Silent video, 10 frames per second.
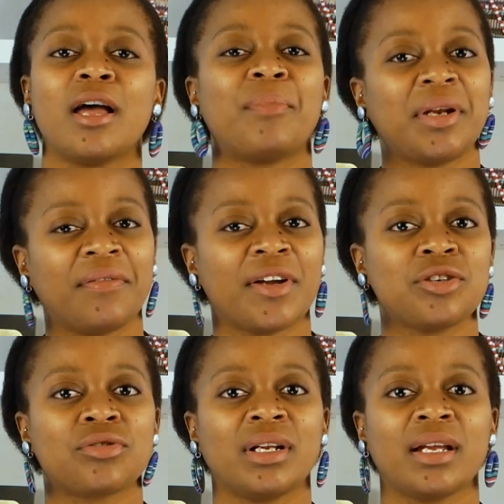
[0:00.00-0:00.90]
but
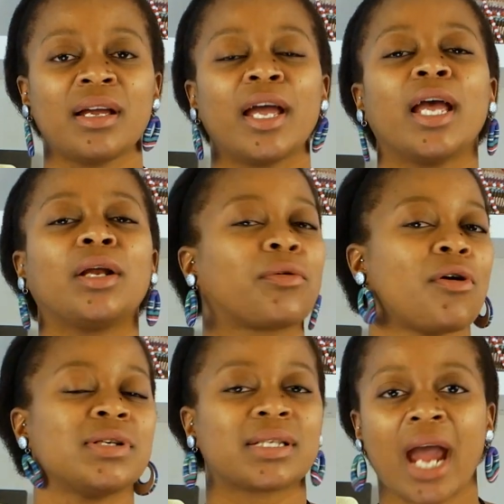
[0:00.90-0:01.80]
eventually it
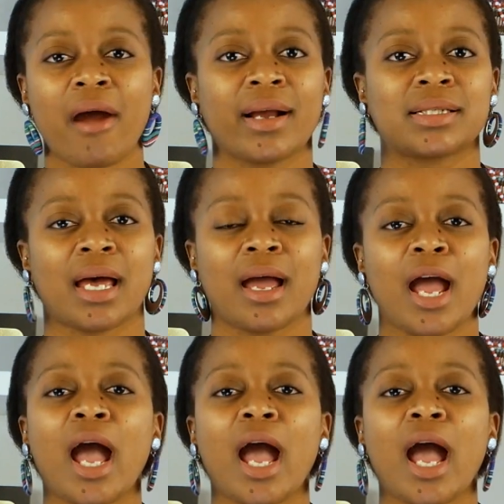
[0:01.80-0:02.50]
grows character,